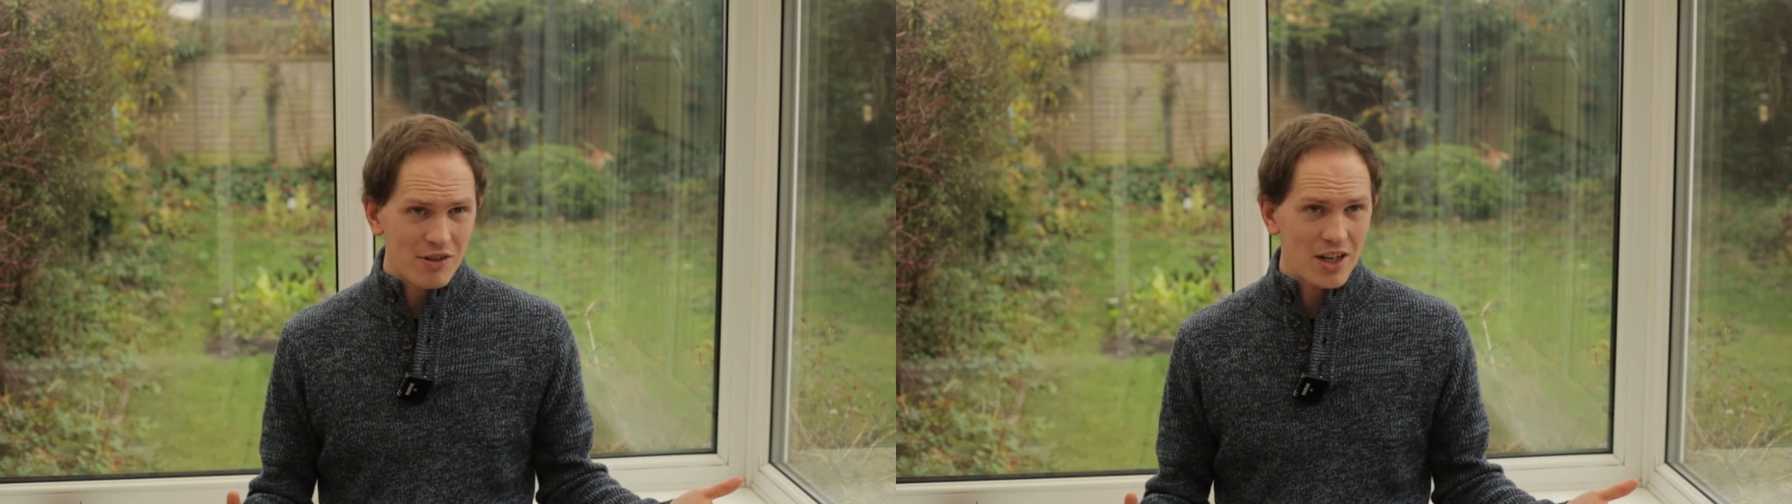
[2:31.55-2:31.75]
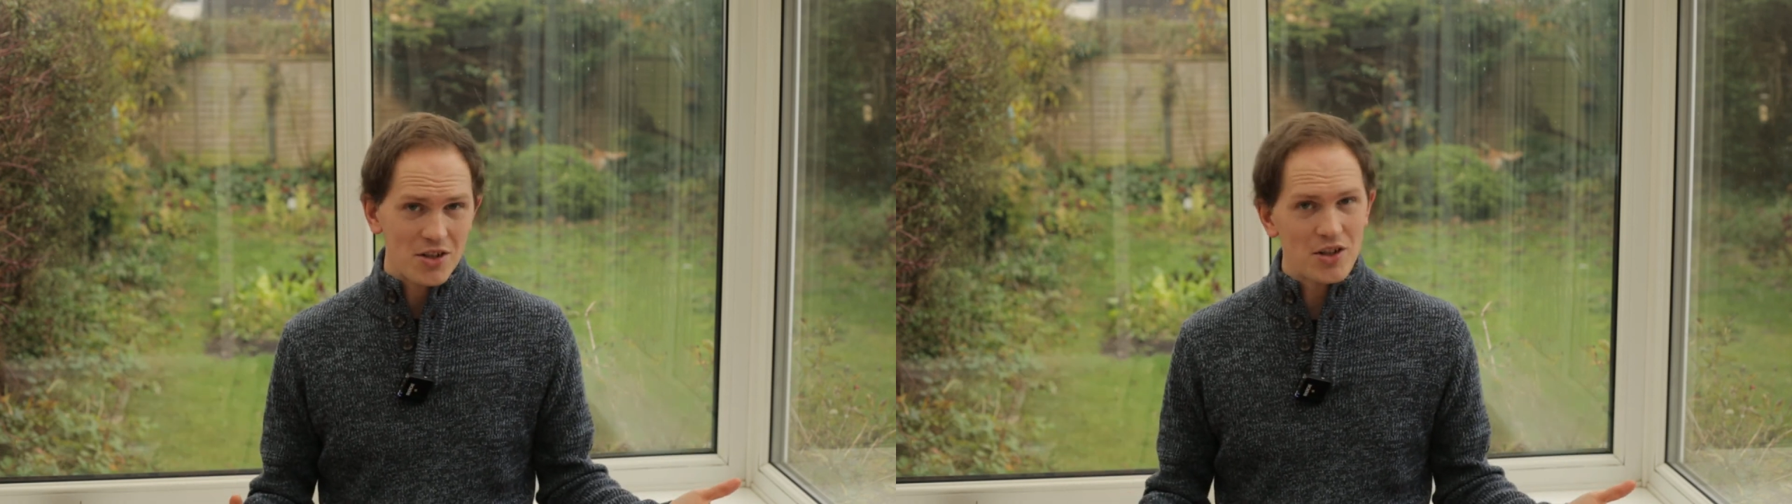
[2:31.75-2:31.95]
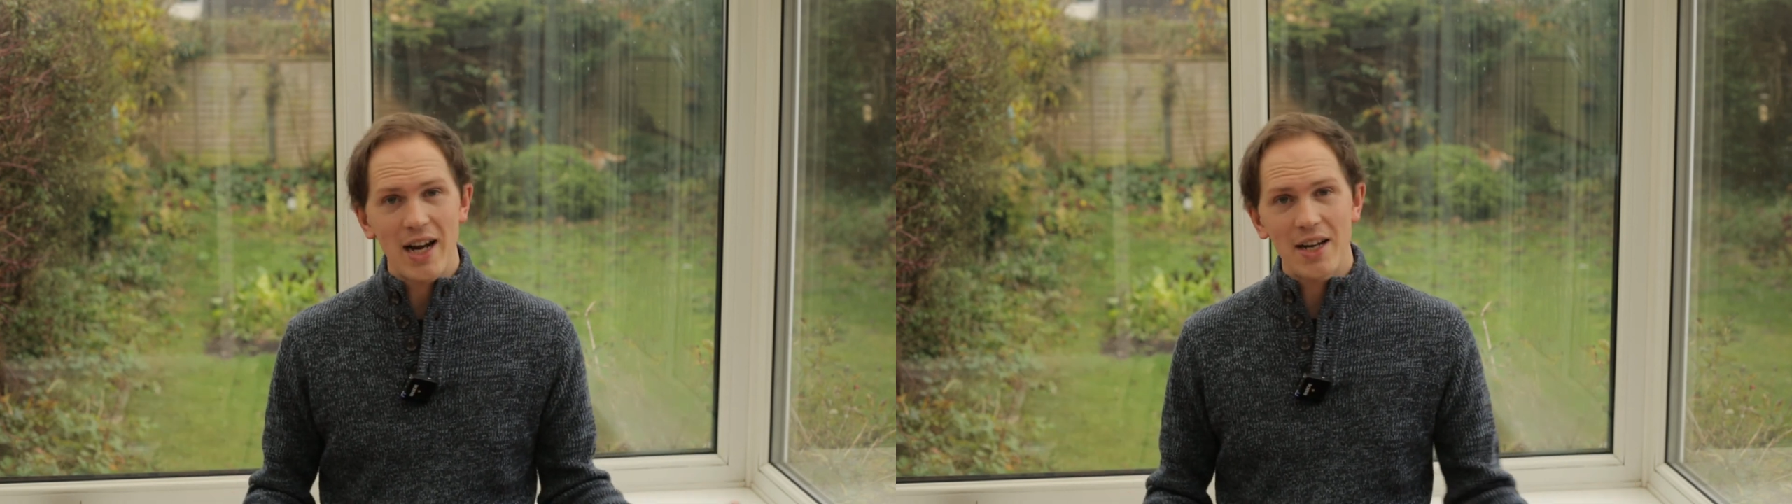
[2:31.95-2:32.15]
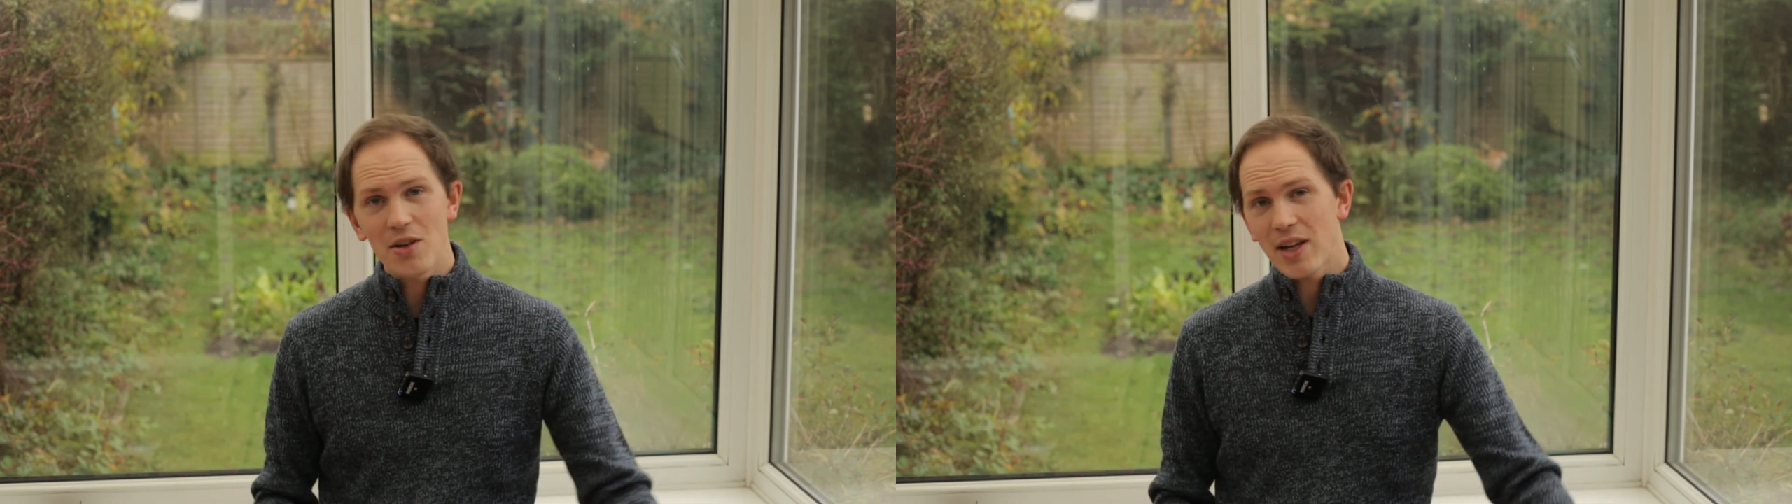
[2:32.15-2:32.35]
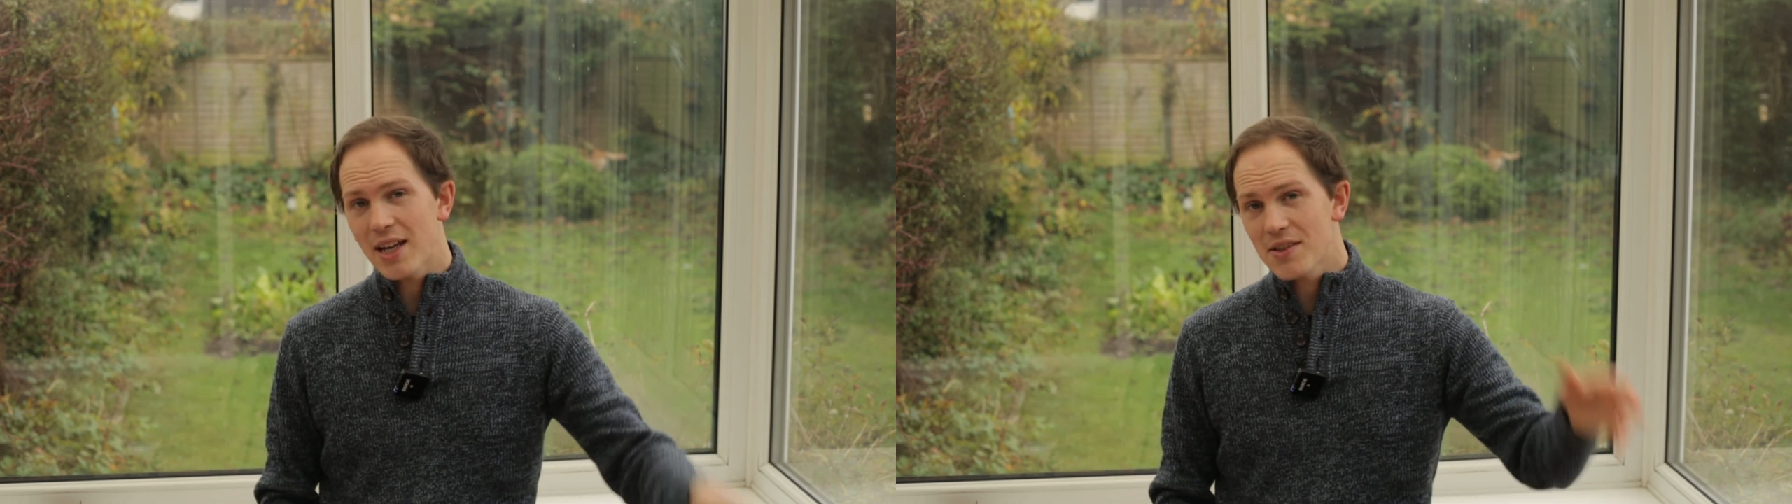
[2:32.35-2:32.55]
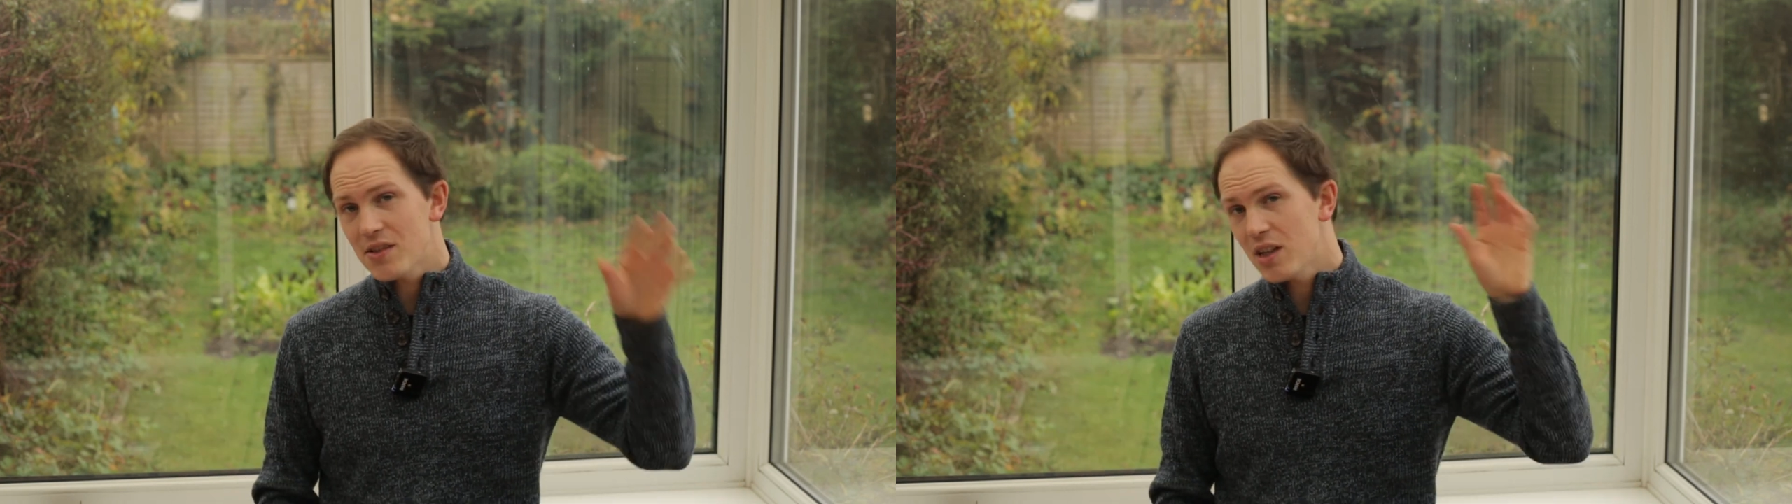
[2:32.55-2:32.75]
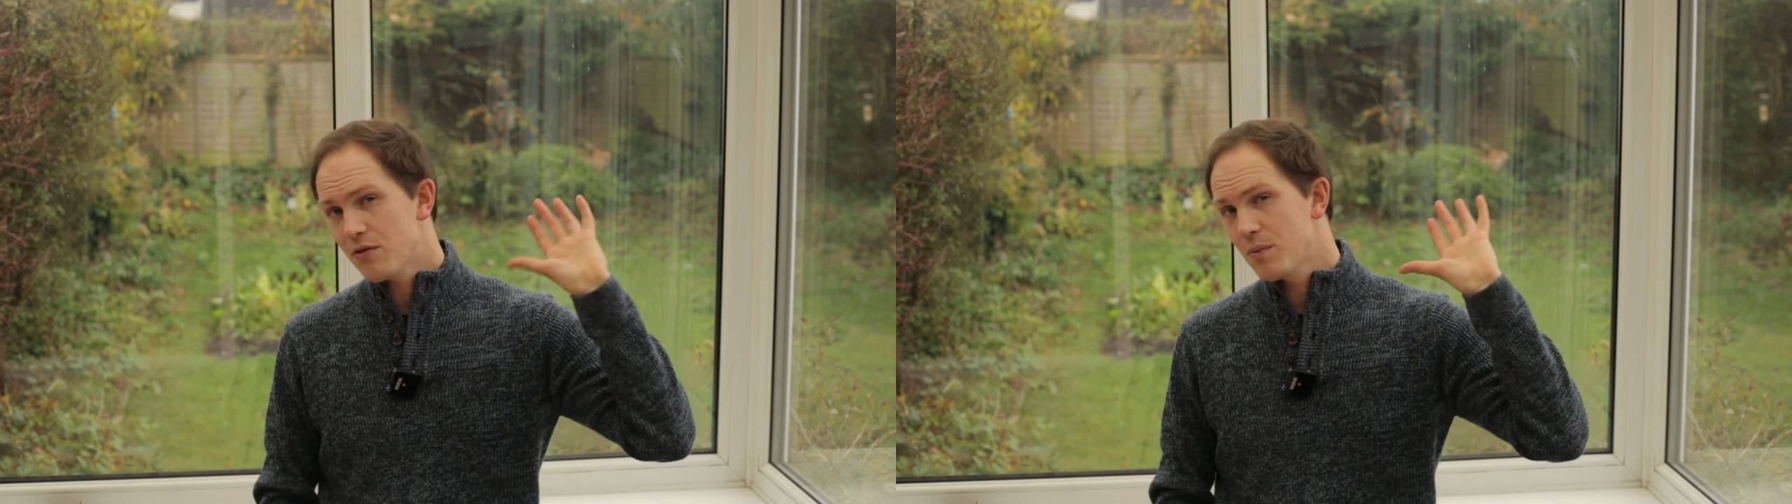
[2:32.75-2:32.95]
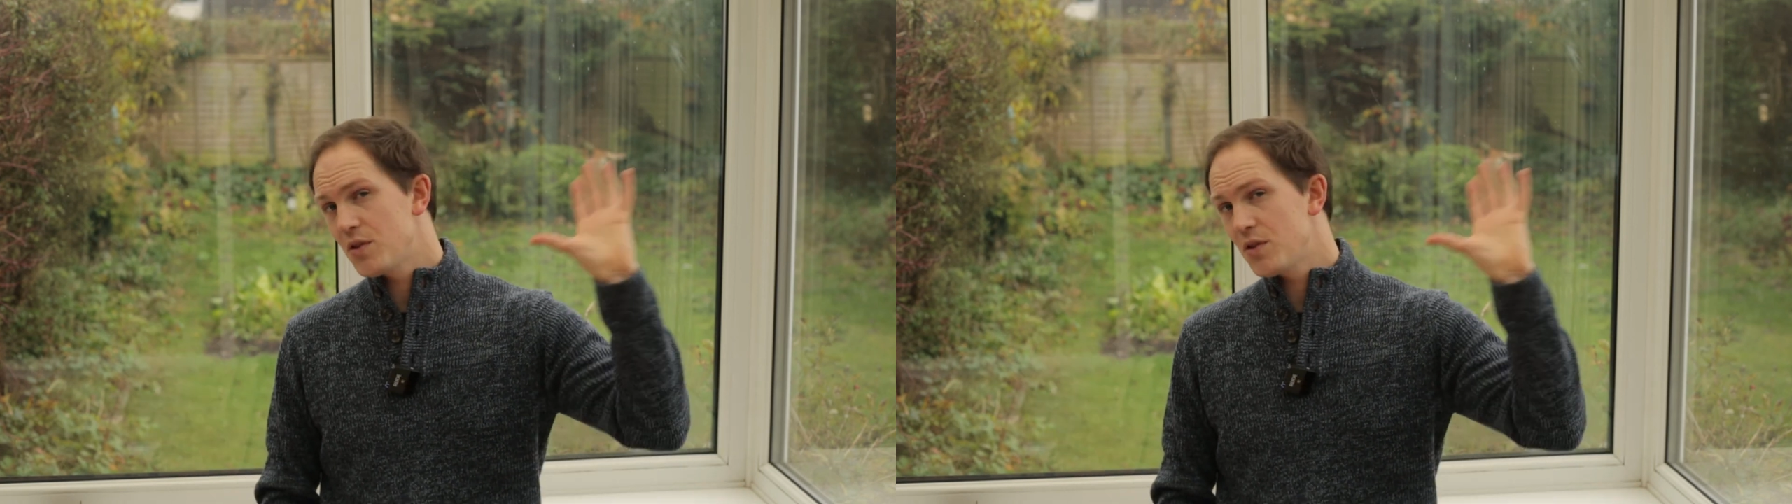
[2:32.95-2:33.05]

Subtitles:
feature, and you can see it from